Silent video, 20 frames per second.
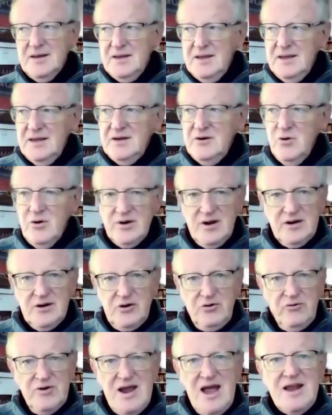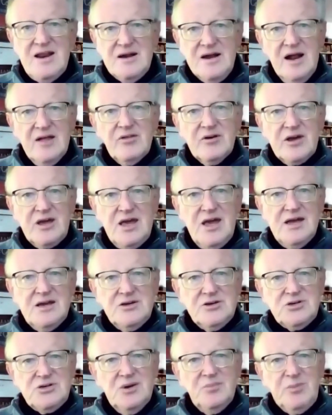in order to create another
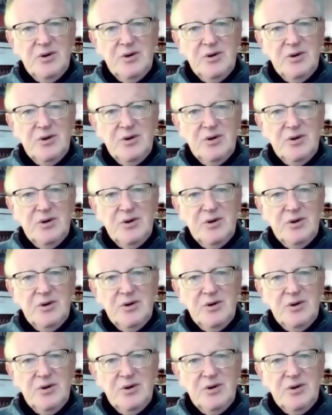kingship,